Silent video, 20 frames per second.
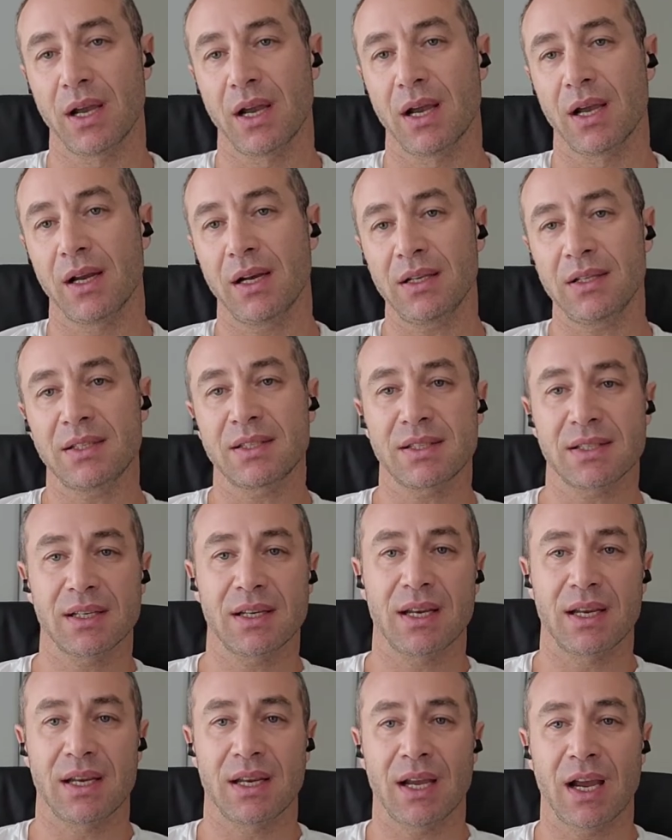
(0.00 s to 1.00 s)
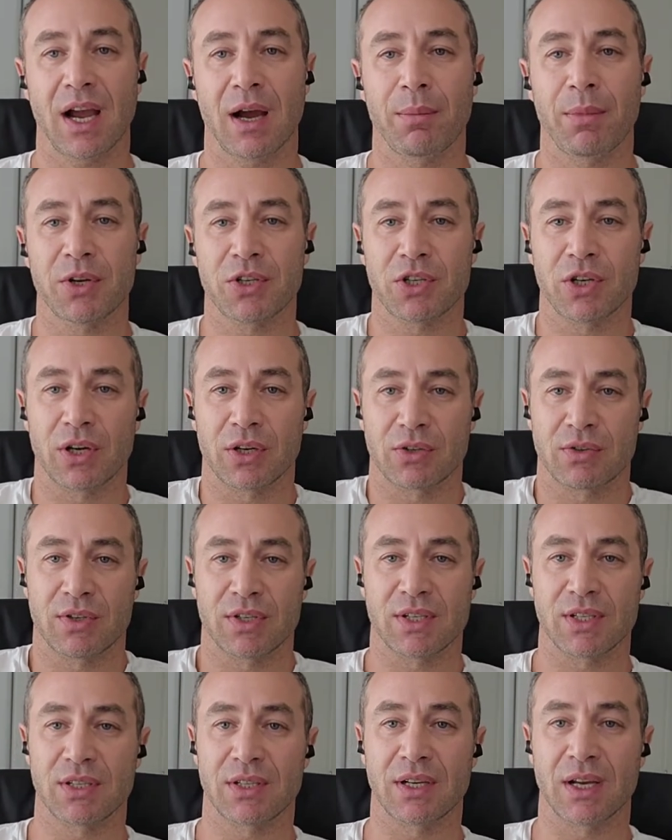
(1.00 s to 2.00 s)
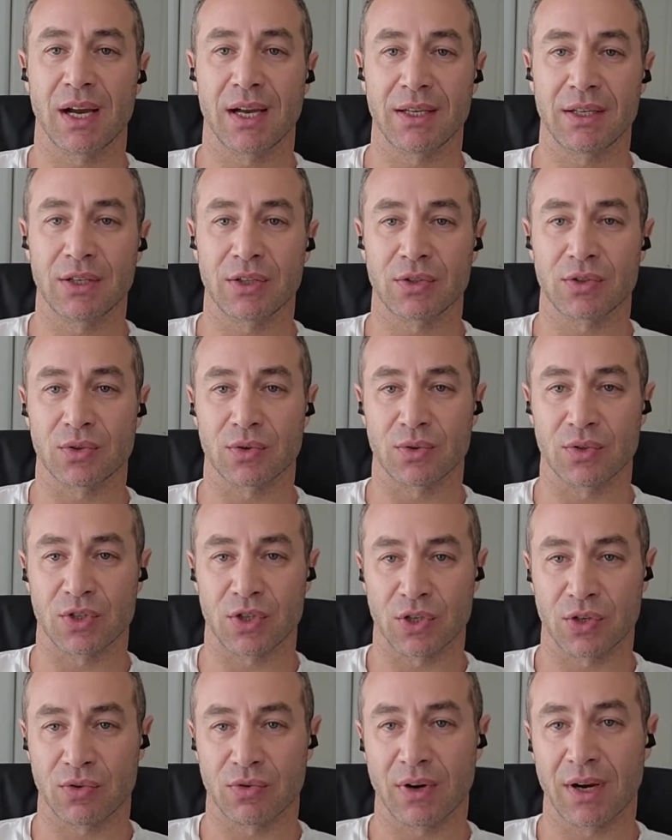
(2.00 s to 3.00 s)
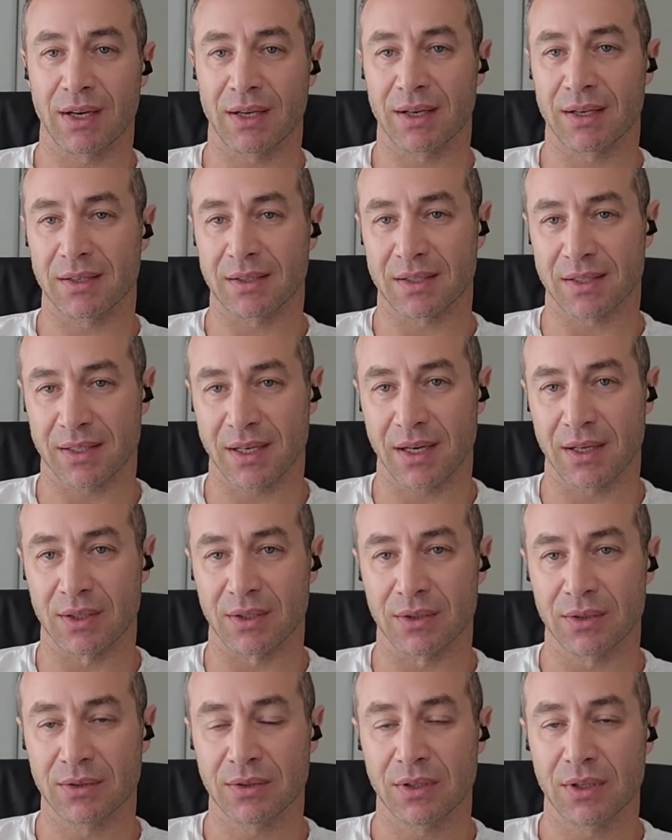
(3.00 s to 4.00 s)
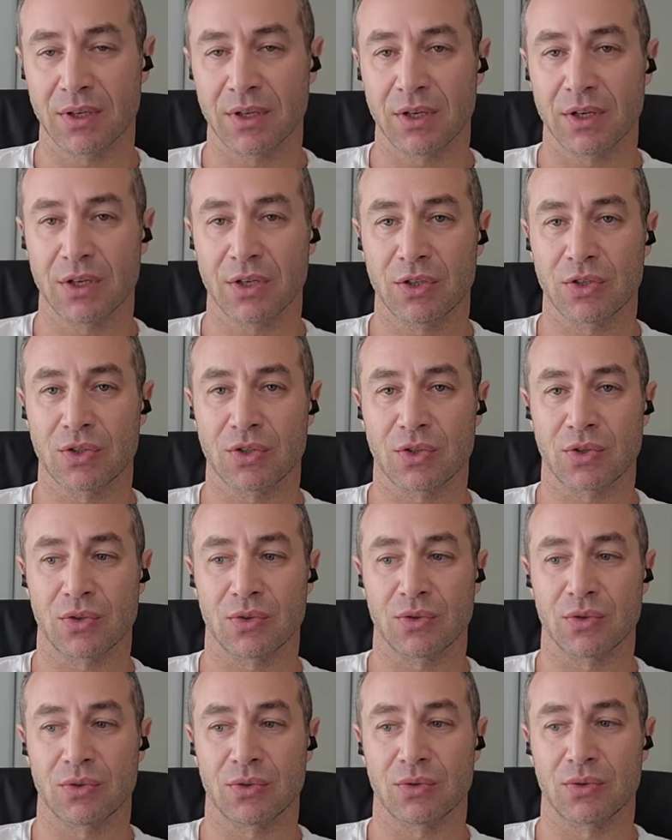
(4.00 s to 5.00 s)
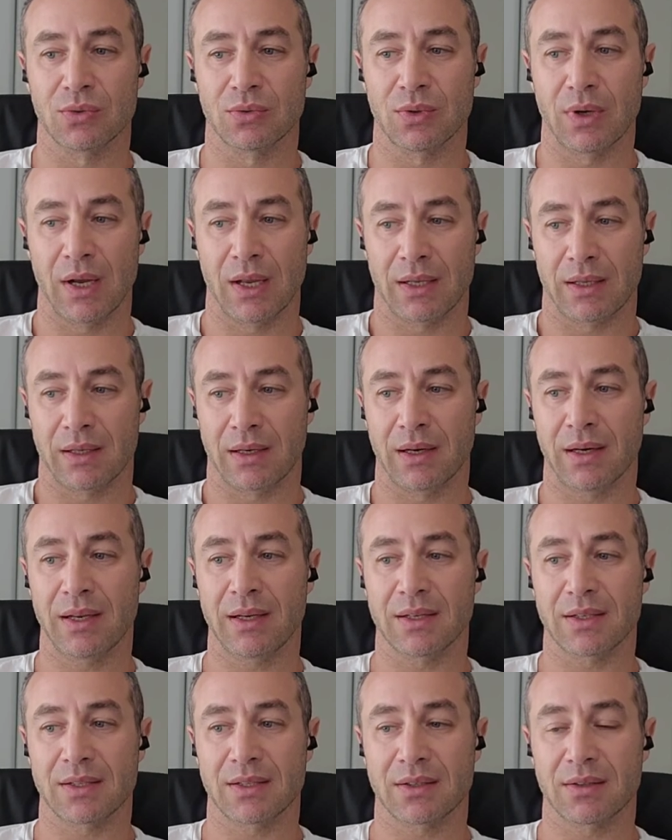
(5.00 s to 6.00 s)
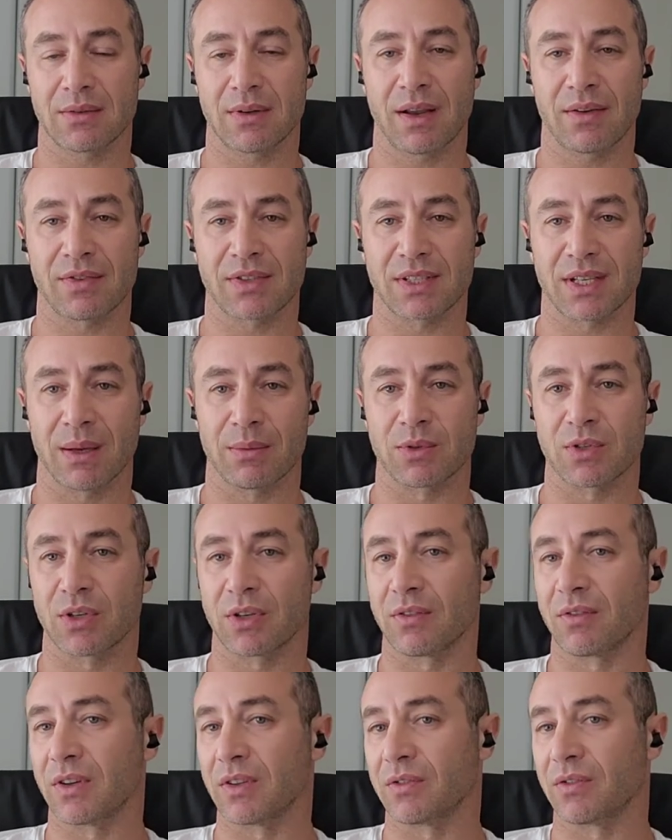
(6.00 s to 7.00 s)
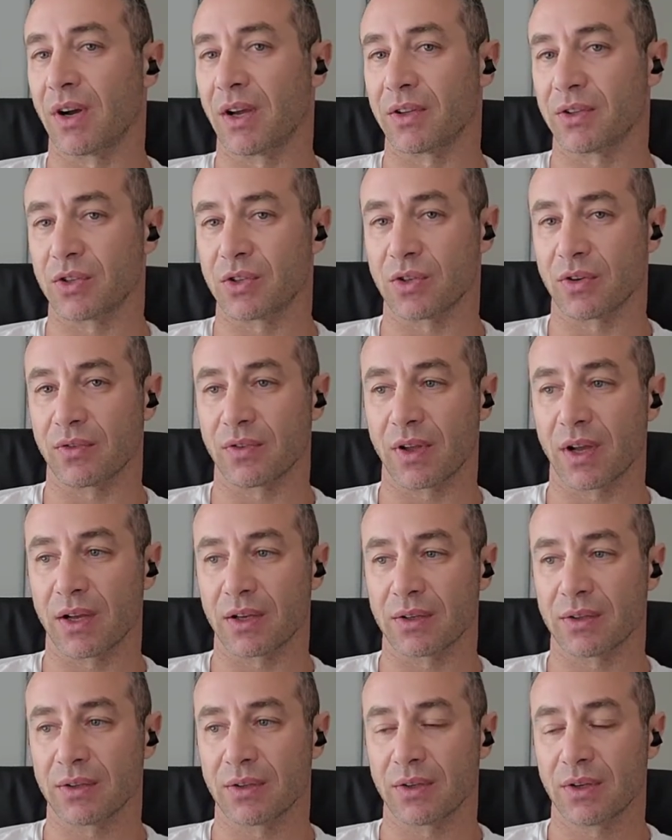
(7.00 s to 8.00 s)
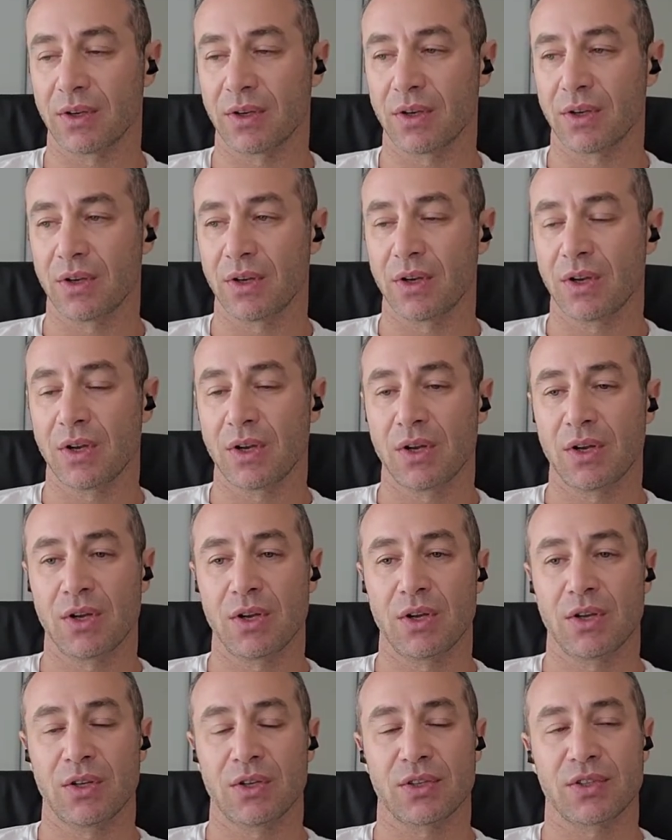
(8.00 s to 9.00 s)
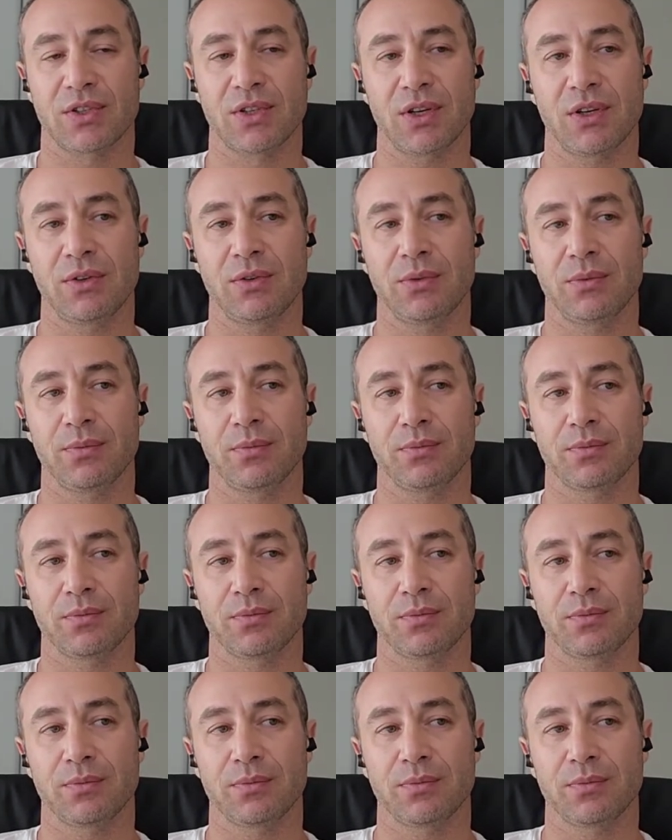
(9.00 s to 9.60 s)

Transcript: Let's see how much electricity I need to generate and sell to at least have some sort of advantage of that. So